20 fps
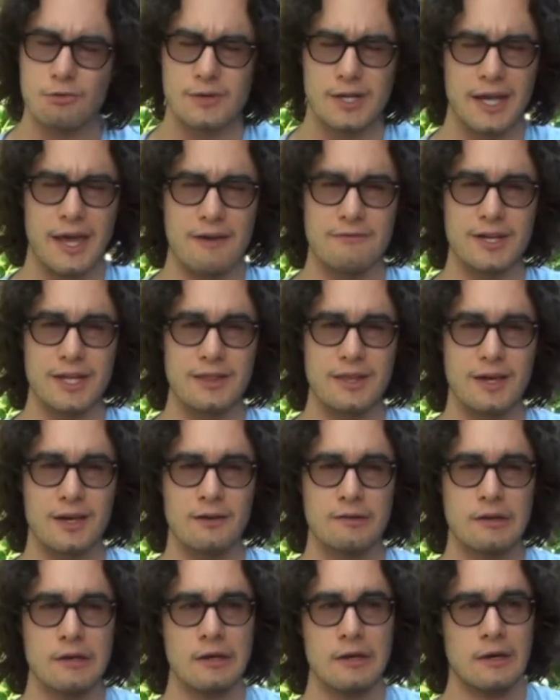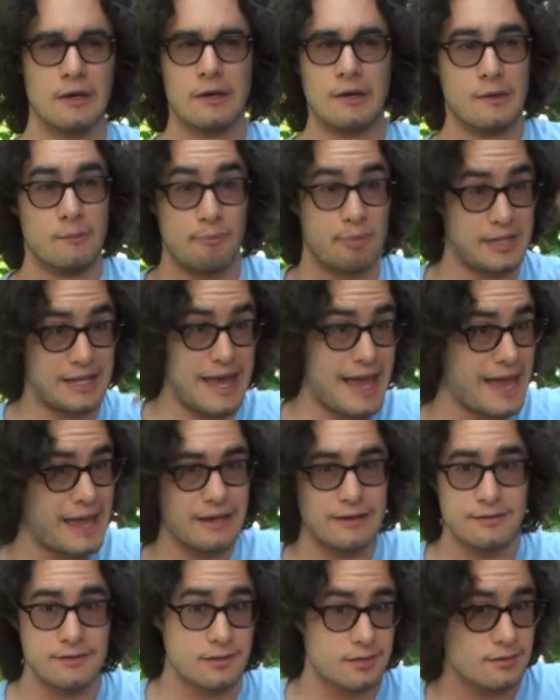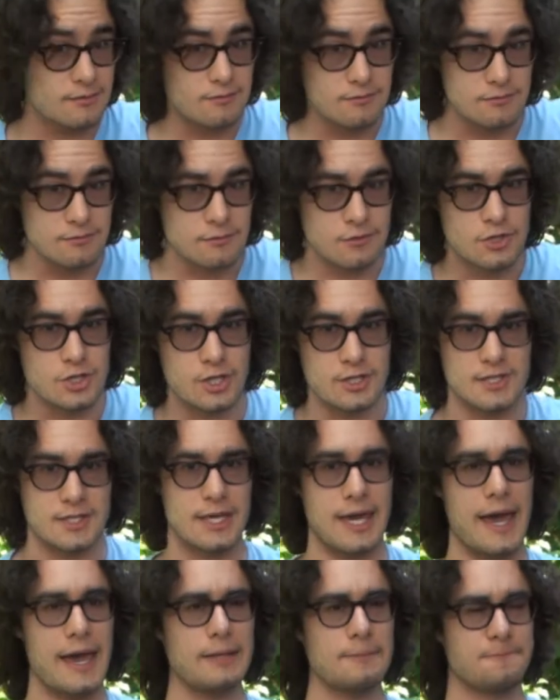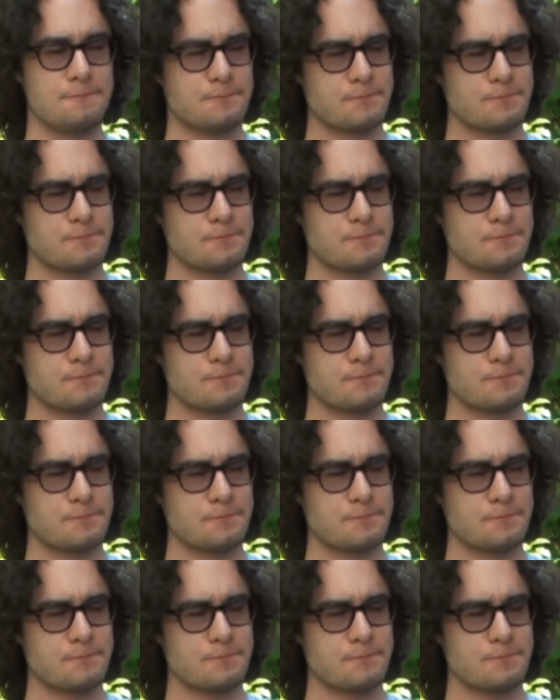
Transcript: really have anything planned just yet,